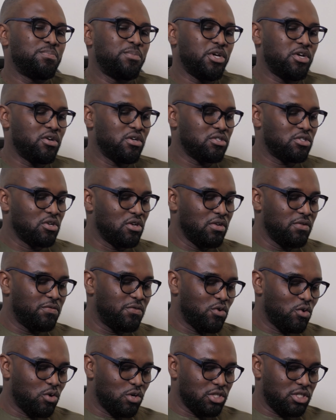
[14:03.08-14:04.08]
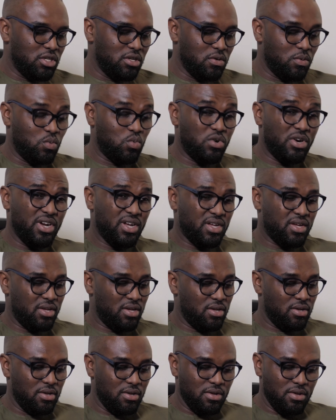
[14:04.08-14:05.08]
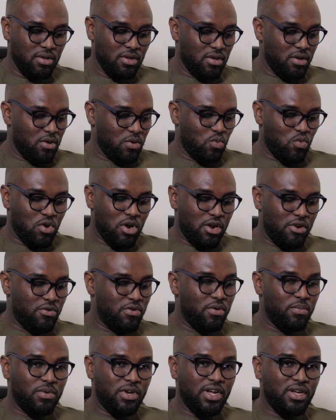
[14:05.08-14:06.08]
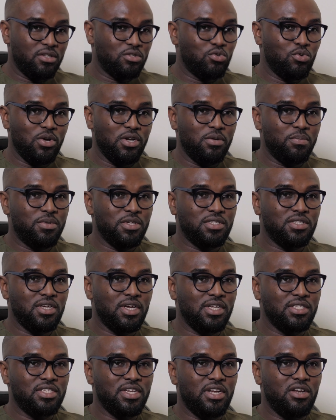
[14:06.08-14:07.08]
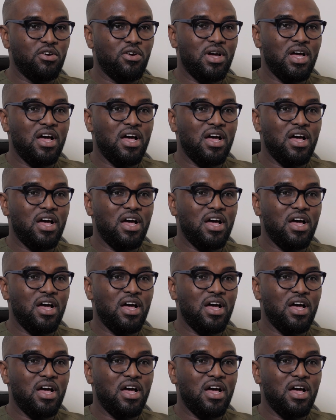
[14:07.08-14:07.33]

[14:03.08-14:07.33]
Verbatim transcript: because only focusing on work 120% and not